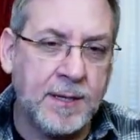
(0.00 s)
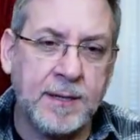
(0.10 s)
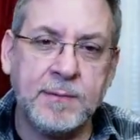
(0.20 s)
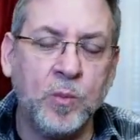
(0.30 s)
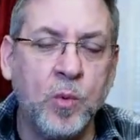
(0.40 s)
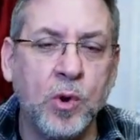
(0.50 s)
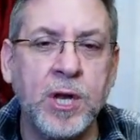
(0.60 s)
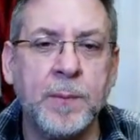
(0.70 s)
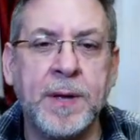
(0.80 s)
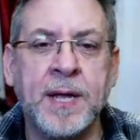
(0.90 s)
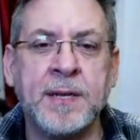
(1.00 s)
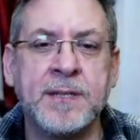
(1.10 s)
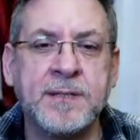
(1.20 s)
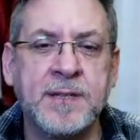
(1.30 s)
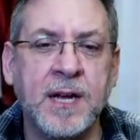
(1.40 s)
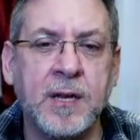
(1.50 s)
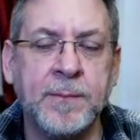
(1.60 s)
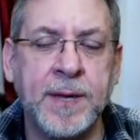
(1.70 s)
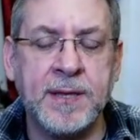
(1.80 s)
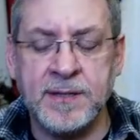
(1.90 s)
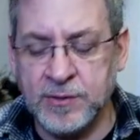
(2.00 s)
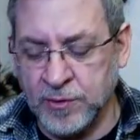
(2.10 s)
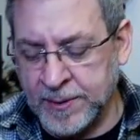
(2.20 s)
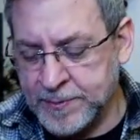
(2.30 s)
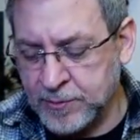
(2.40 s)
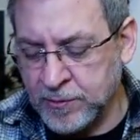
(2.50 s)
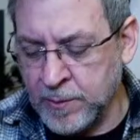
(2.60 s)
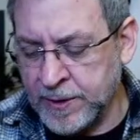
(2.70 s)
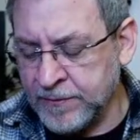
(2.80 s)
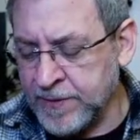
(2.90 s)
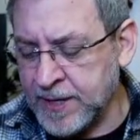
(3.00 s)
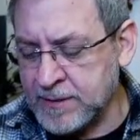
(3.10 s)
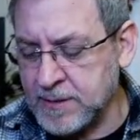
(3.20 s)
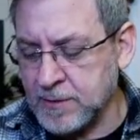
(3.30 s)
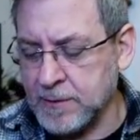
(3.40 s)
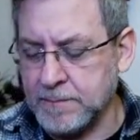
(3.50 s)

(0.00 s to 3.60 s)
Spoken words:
worrying about it's not going to make these grapes grow any faster.